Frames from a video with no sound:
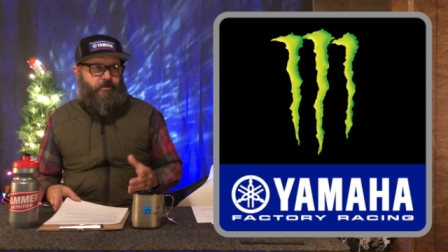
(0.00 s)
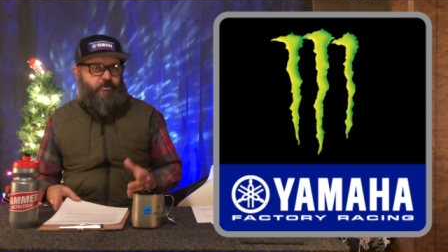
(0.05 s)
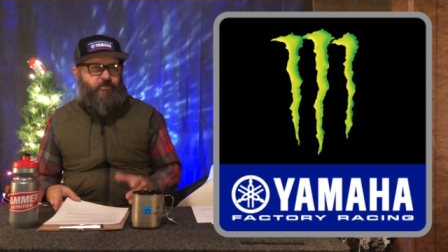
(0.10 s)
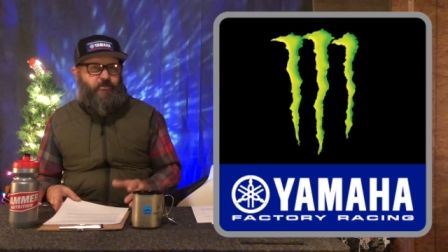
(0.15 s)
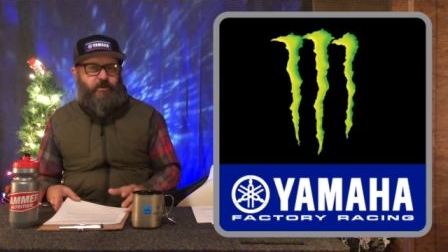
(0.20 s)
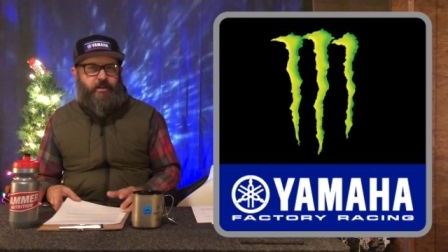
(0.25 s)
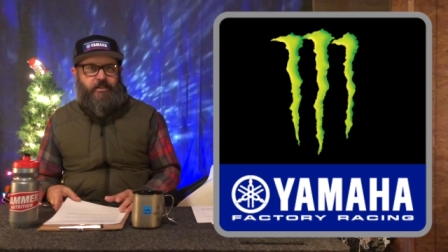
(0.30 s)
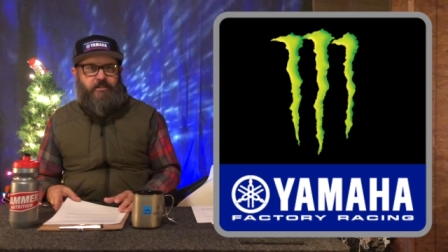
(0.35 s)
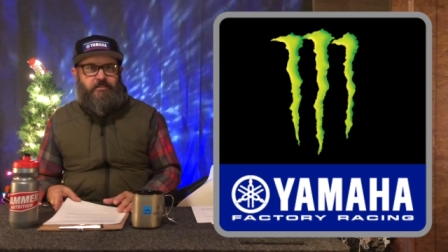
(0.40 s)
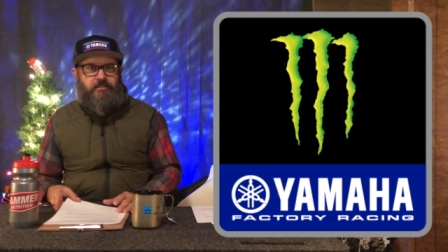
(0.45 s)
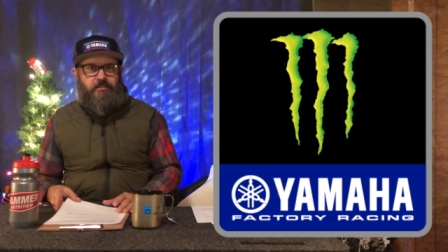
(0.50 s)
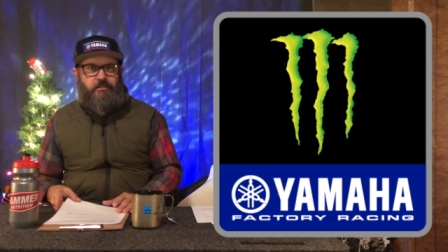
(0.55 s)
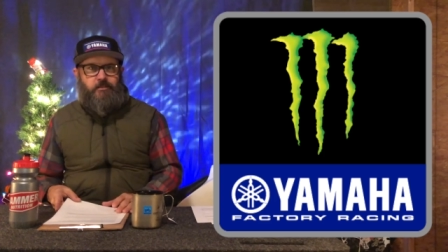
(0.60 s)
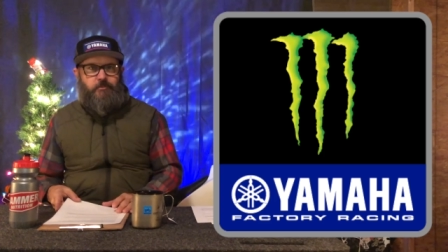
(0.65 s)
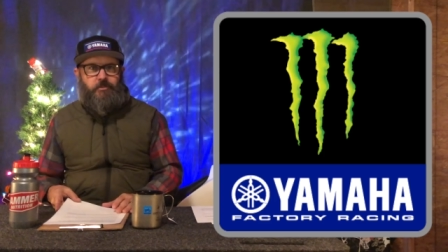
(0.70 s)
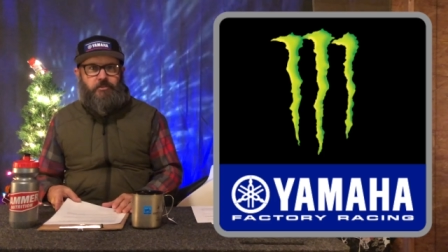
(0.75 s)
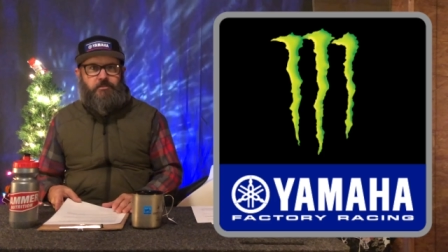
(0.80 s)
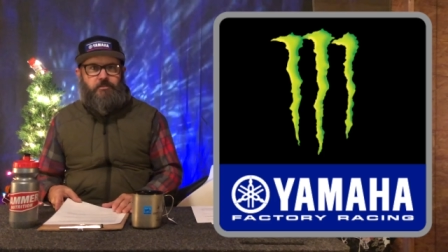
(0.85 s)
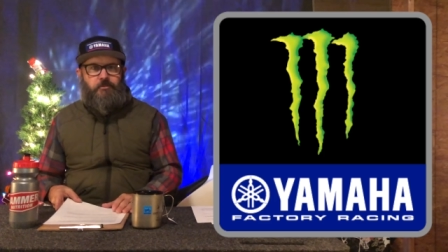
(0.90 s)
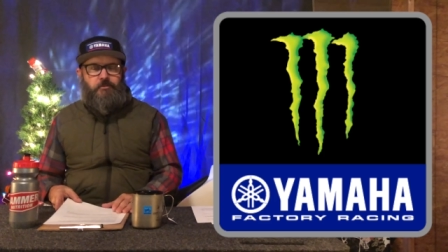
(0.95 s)
to ride
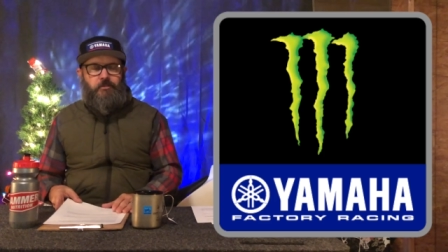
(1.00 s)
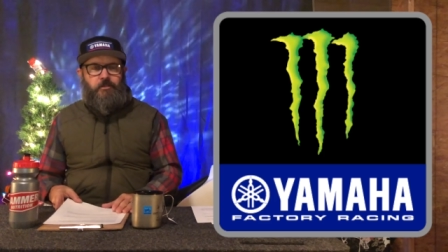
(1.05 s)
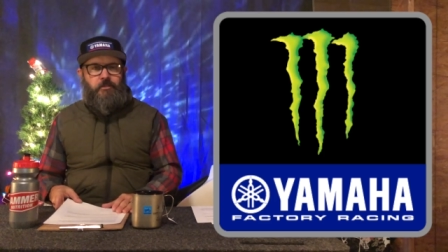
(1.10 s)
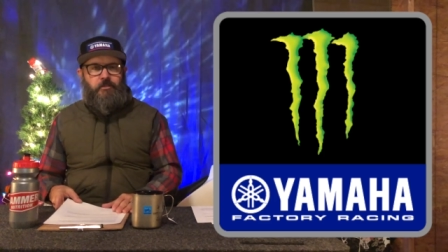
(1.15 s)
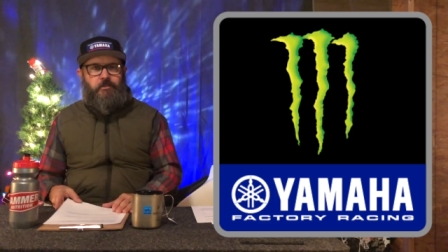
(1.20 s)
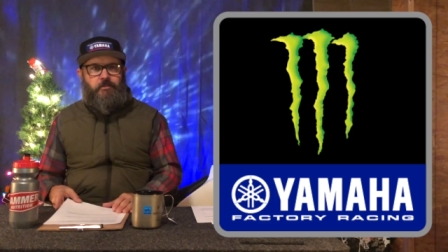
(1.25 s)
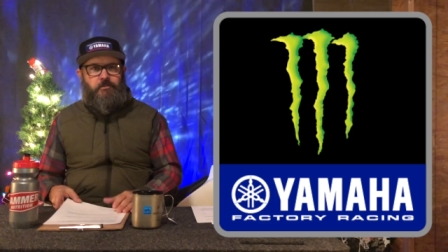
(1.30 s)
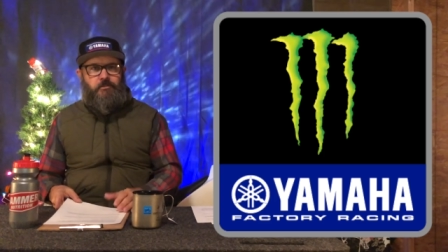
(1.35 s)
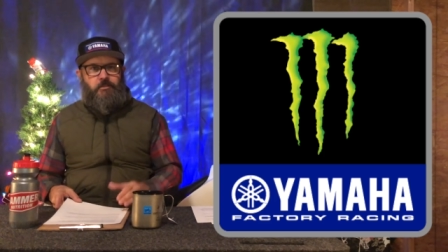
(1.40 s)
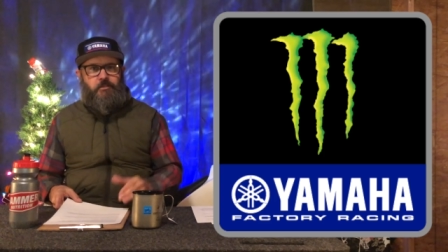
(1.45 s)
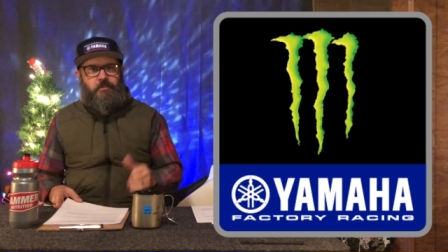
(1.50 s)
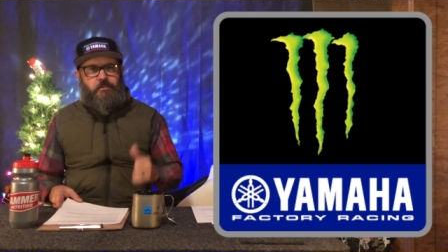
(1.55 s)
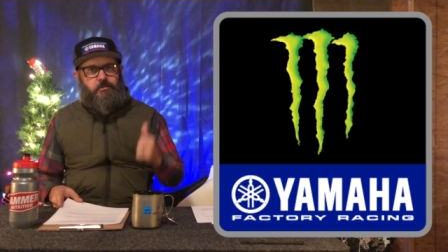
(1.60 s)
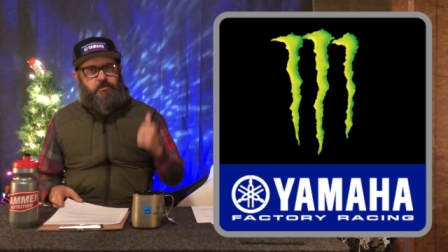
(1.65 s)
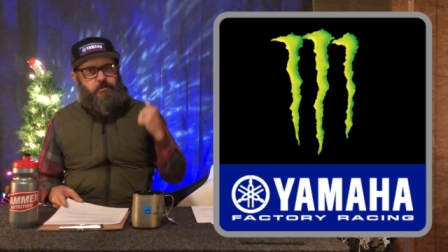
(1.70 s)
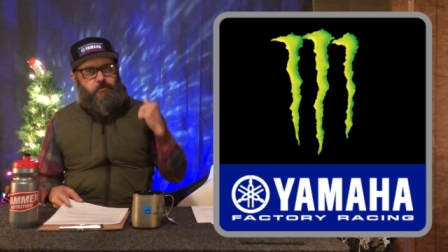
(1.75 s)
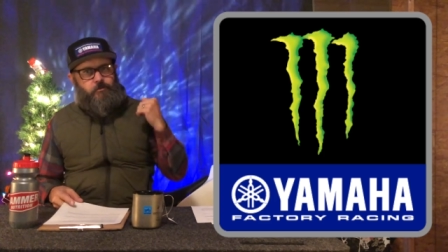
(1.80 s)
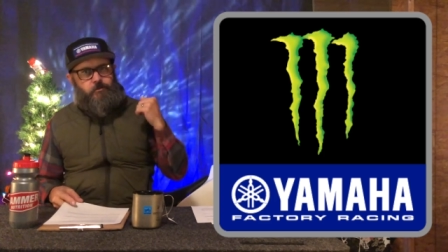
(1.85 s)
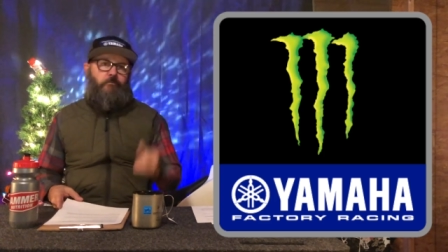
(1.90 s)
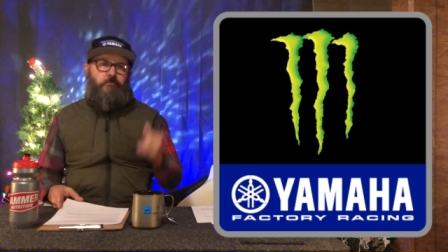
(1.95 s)
TW200s,
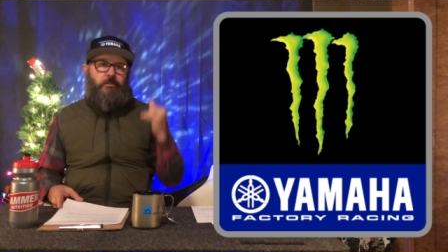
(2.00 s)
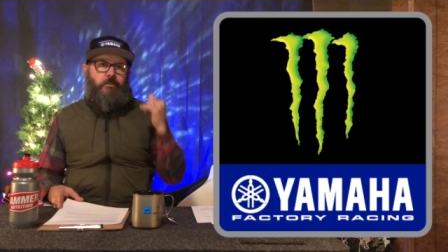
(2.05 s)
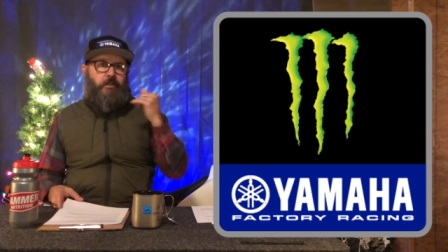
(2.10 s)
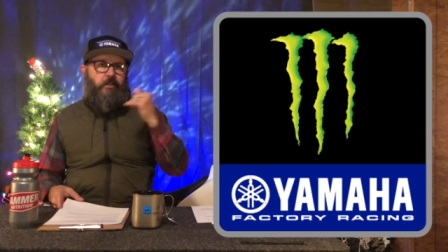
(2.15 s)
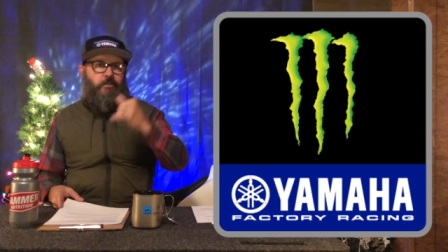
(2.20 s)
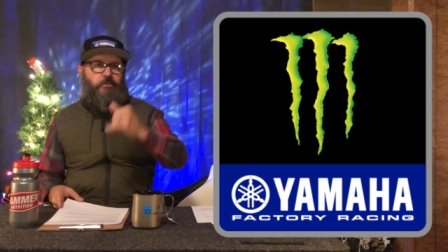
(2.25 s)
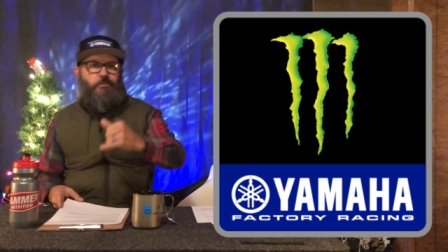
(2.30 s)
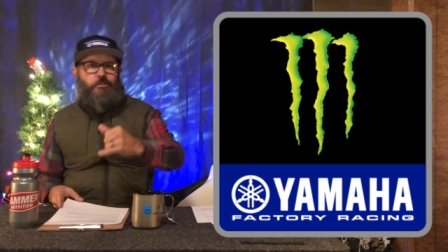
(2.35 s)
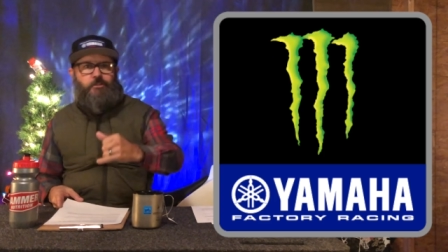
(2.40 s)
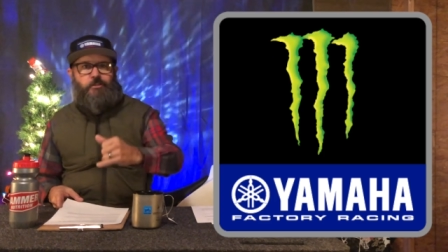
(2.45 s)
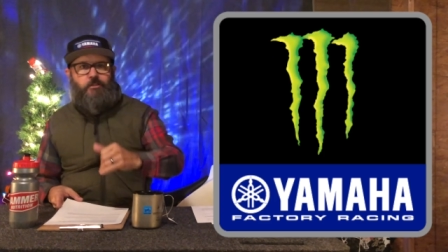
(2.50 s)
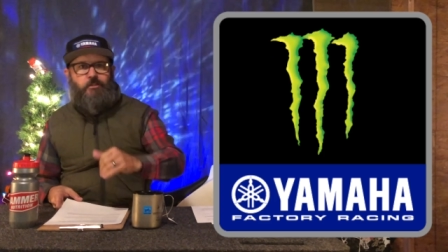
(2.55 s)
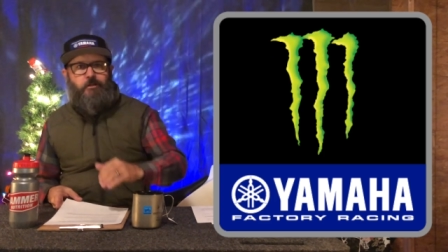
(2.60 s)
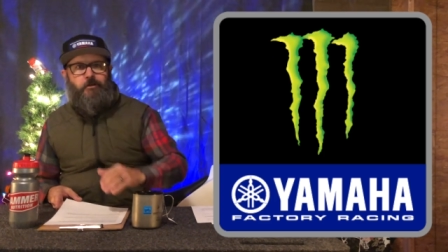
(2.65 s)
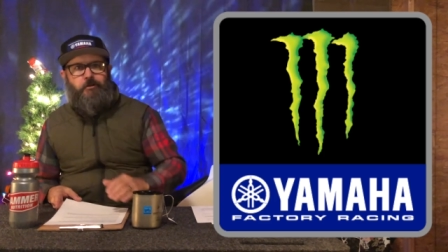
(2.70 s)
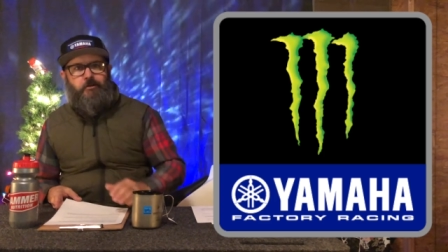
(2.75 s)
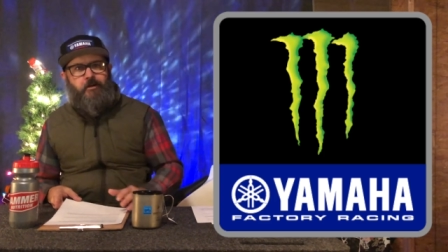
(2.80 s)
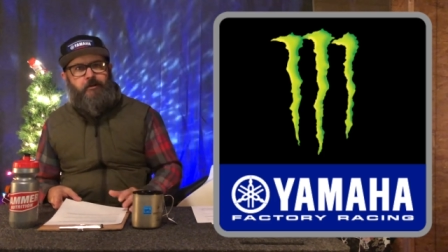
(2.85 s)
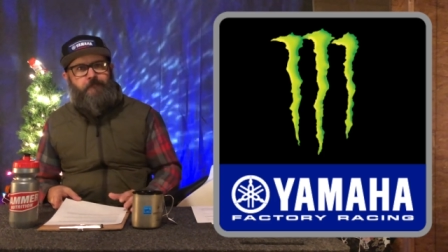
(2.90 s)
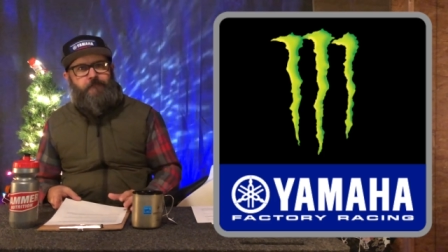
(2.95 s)
so you got to cheer
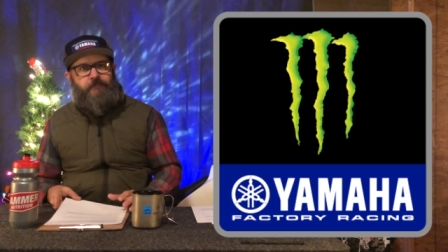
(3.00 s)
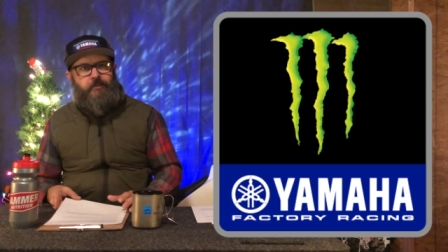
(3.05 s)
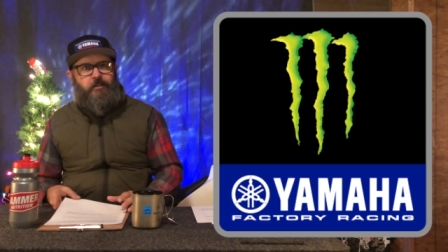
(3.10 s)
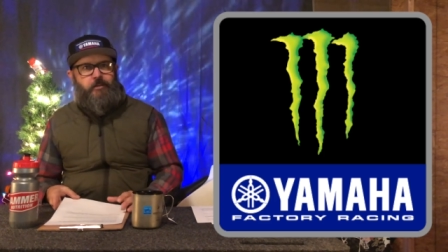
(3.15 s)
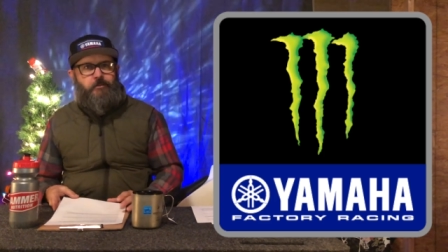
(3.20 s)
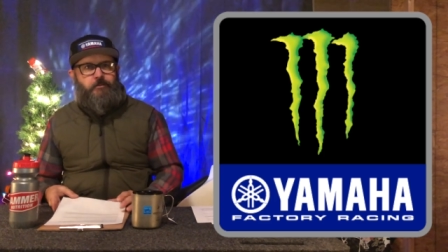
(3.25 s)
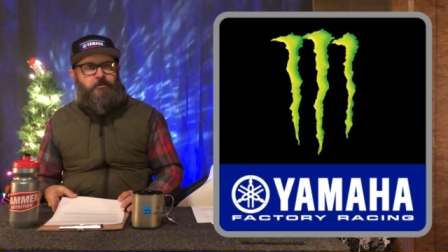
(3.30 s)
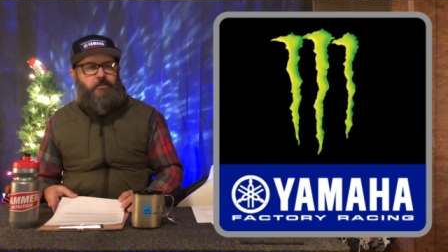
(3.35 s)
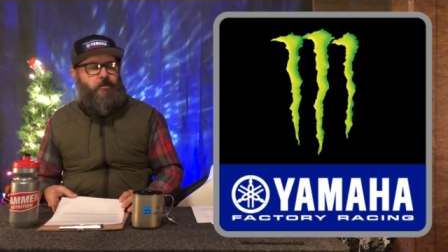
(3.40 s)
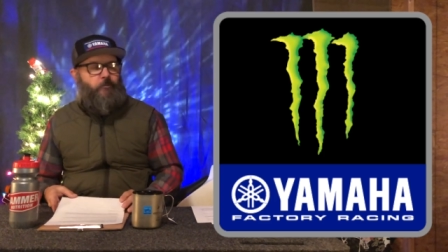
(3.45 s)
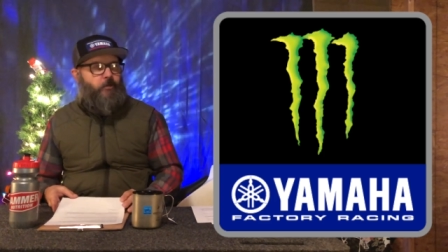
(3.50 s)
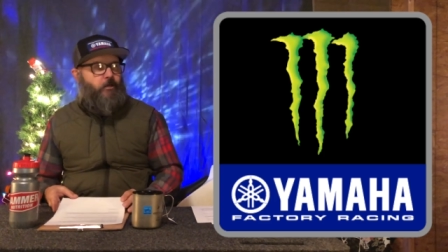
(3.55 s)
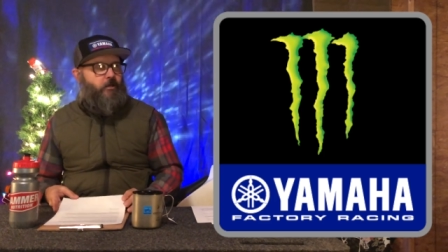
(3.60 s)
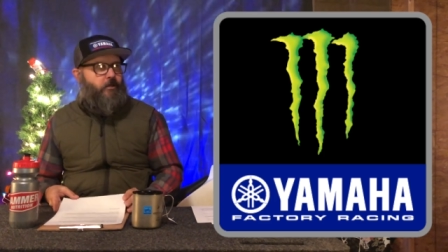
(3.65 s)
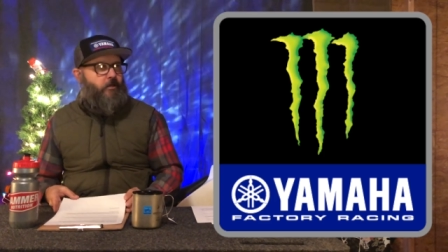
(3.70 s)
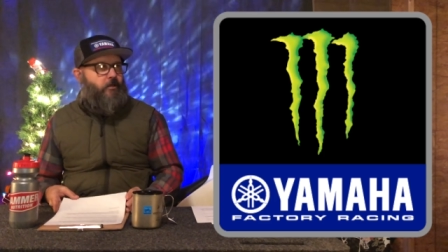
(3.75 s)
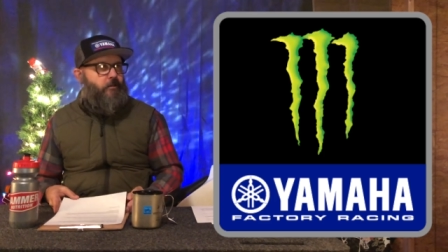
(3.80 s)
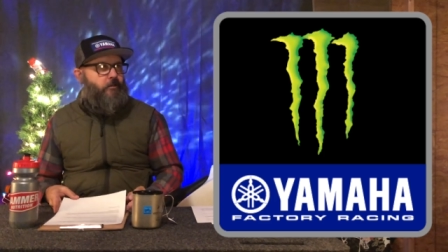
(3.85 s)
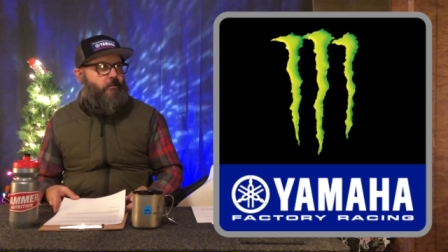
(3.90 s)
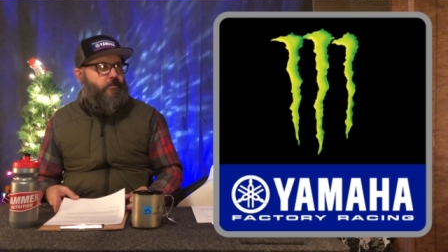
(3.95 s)
on our fellow
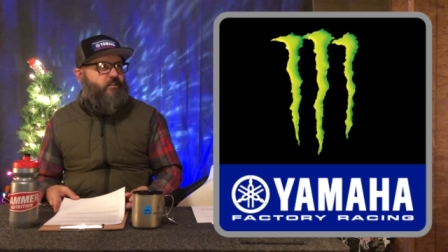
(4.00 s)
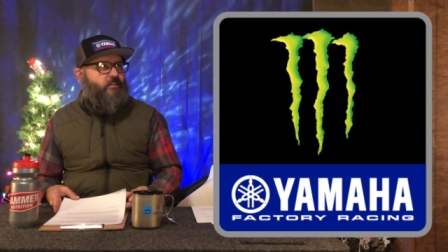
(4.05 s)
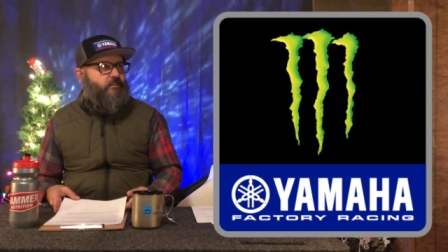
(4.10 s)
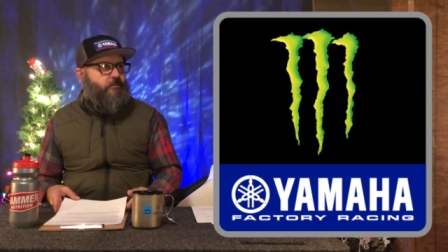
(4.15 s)
Yamaha